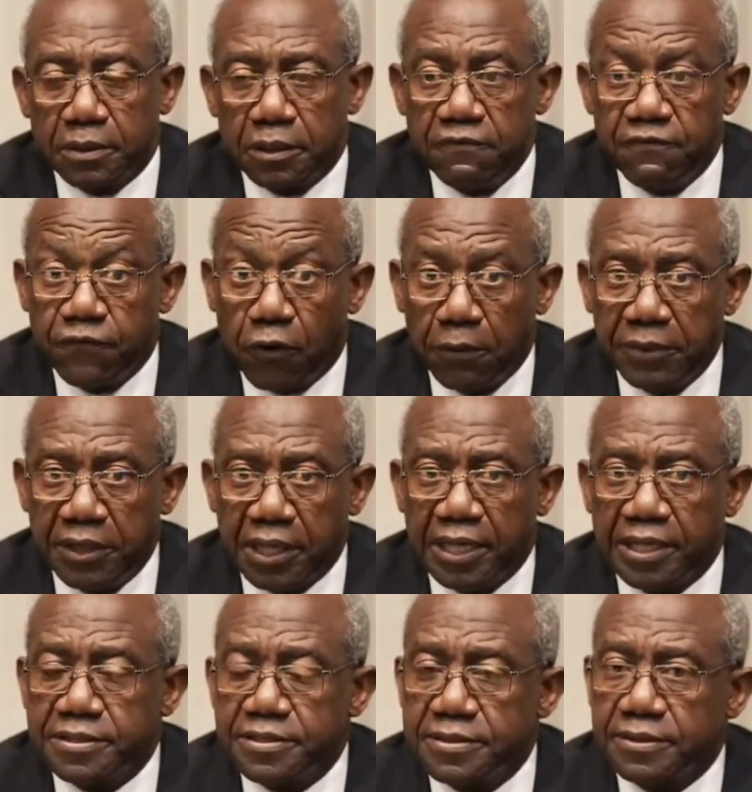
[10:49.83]
informing
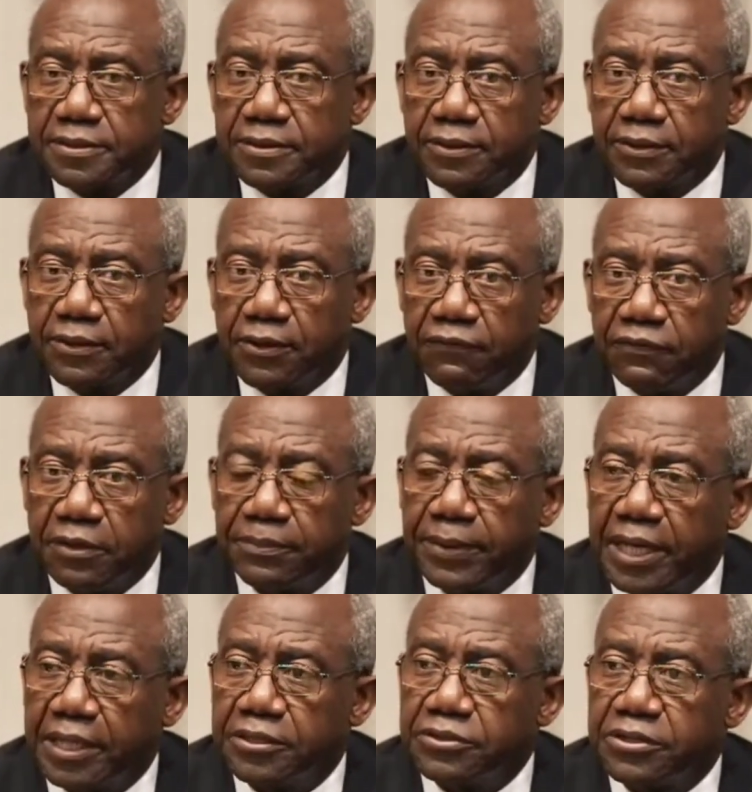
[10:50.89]
us of the
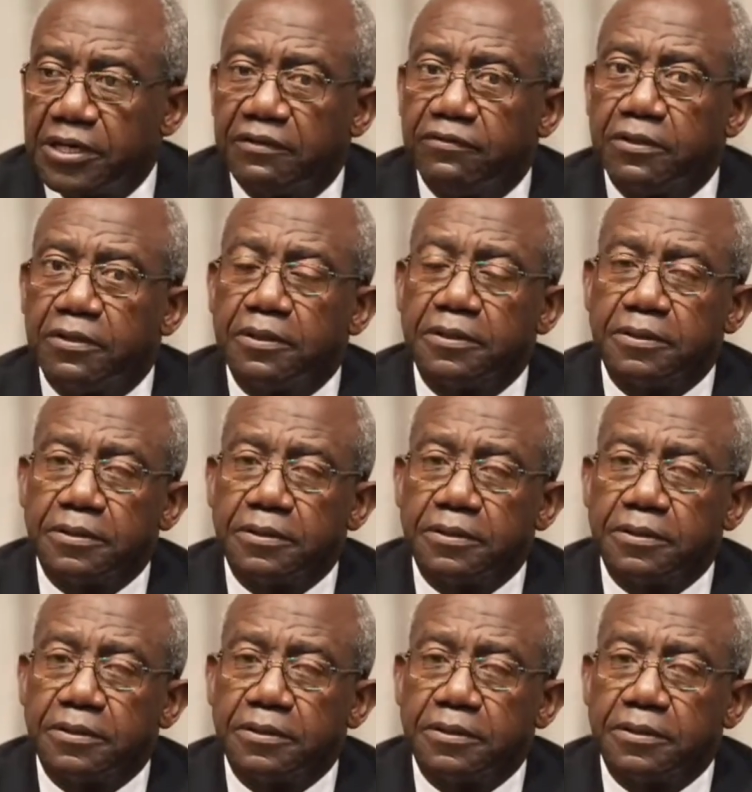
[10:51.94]
planned travel.